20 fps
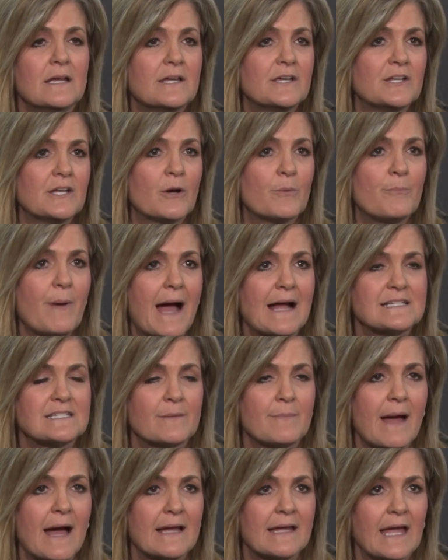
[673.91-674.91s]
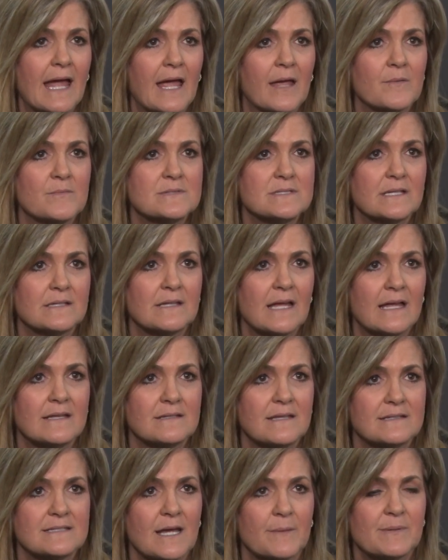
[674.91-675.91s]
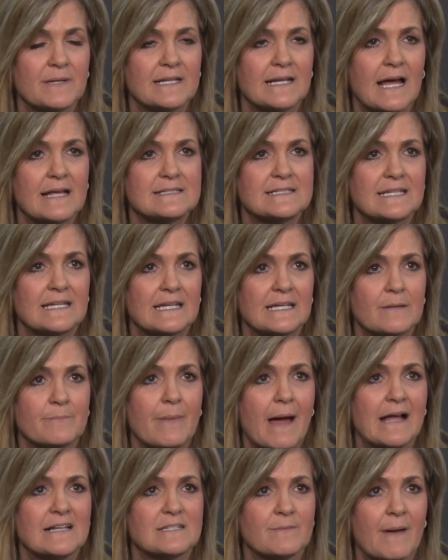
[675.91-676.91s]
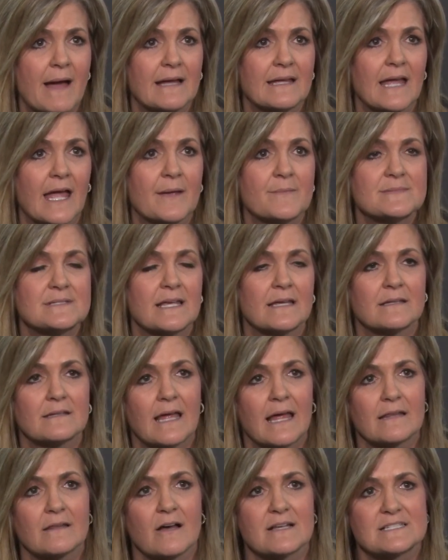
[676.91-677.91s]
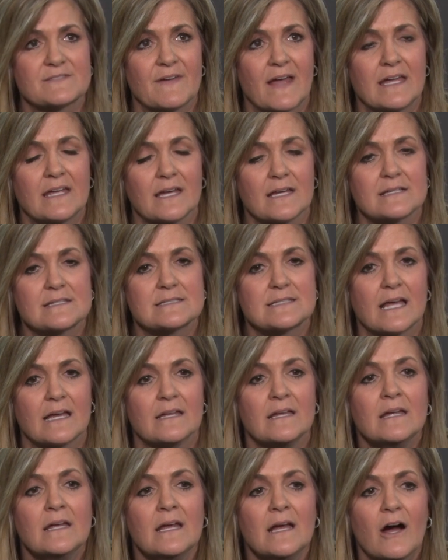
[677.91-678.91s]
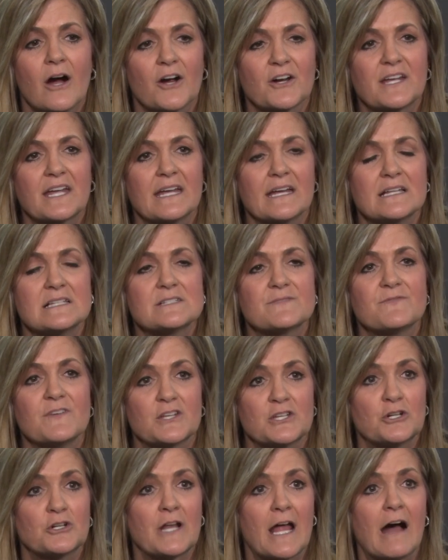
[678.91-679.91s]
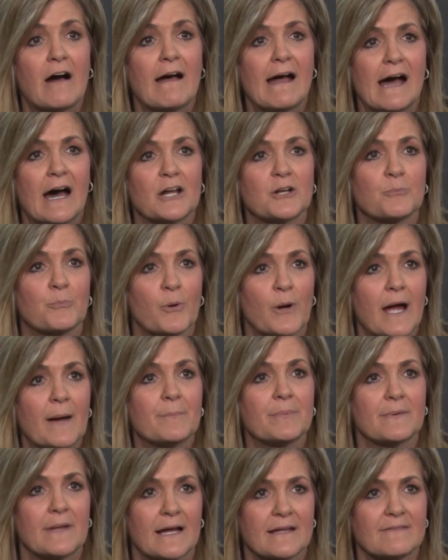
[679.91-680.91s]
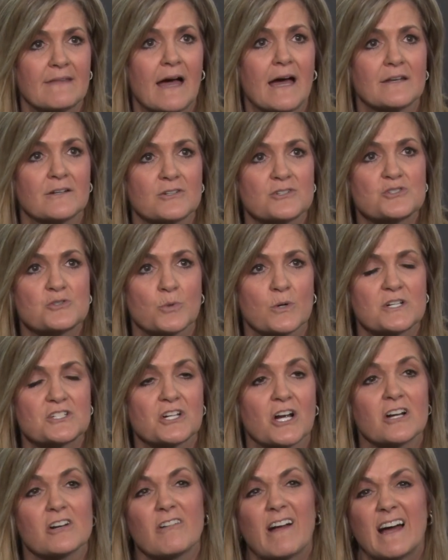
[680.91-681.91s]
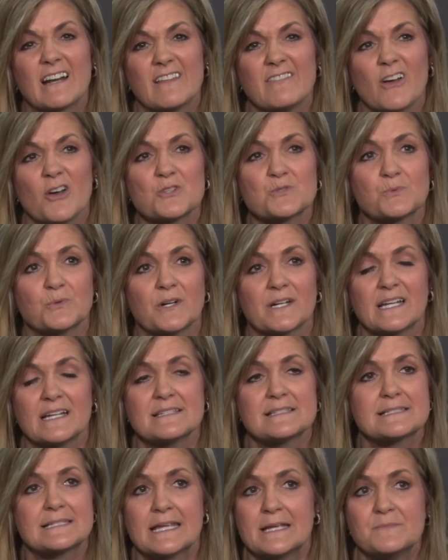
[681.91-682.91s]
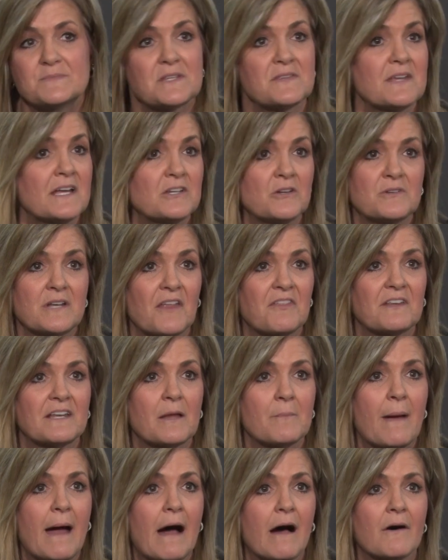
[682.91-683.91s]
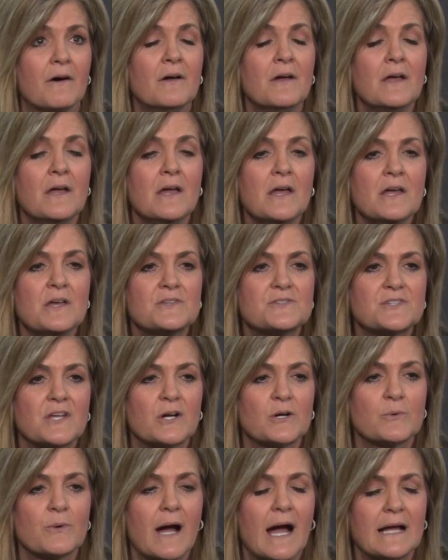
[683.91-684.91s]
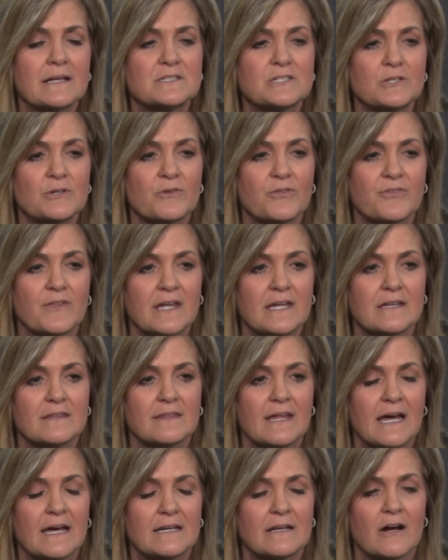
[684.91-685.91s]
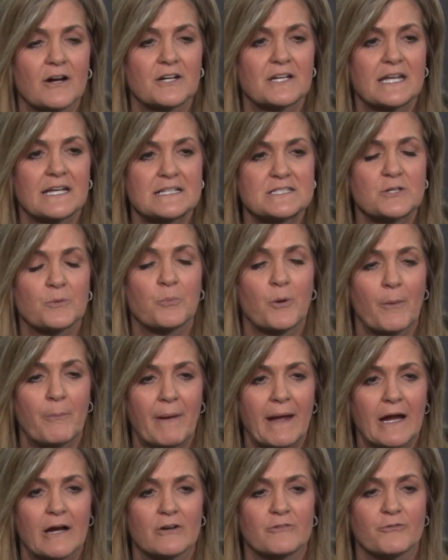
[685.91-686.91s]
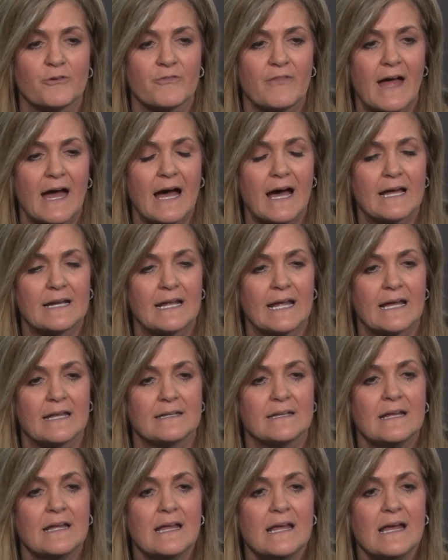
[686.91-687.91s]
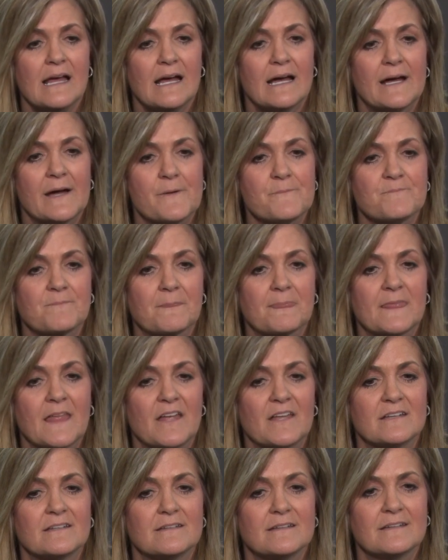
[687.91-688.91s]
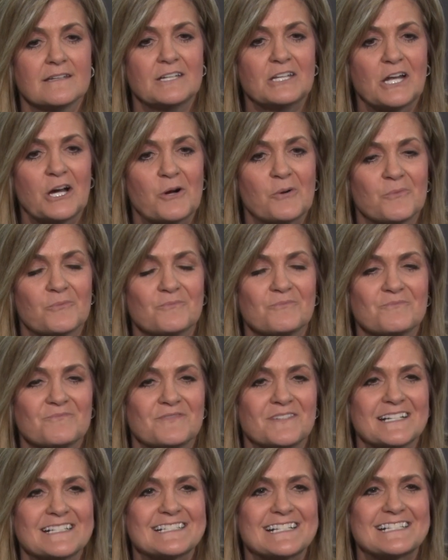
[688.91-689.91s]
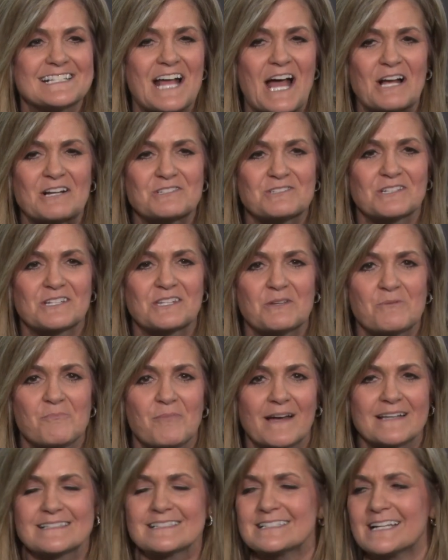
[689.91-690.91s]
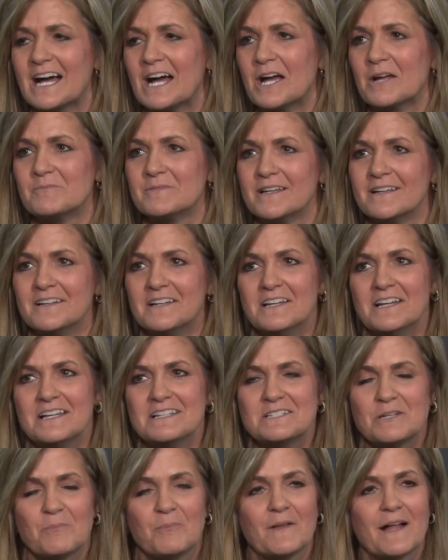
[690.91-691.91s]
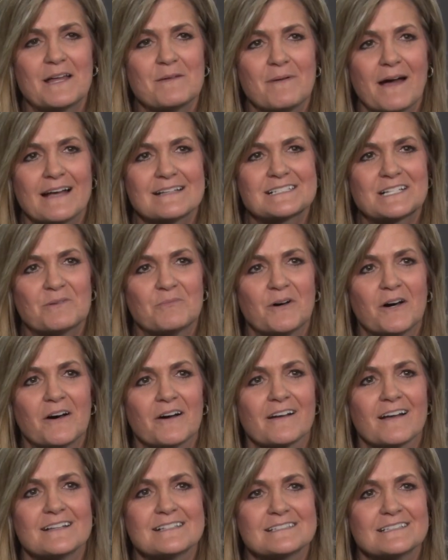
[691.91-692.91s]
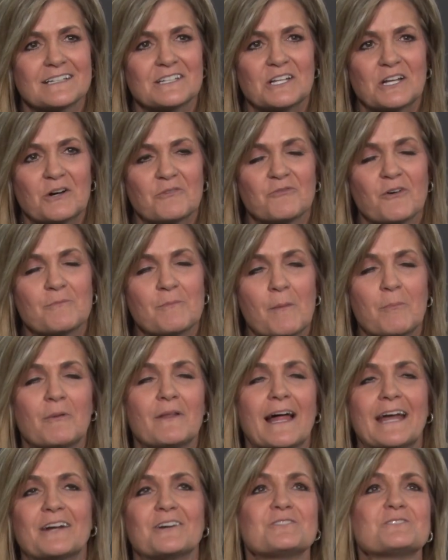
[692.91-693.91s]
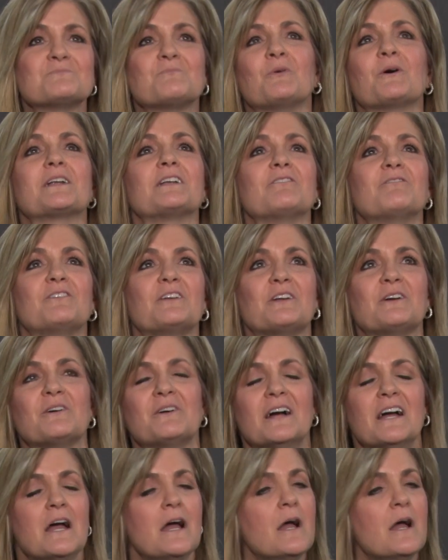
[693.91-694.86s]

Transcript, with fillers: you know, back to back games at, the WNIT and back to back games at, at Las Vegas, that our kids figured out how to prep like that in a short turnaround. And those were against teams that they knew nothing about. So I do think that our kids are prepared for that and um, that. You know, this is actually the best time to to play basketball because you know, from a player's point of view,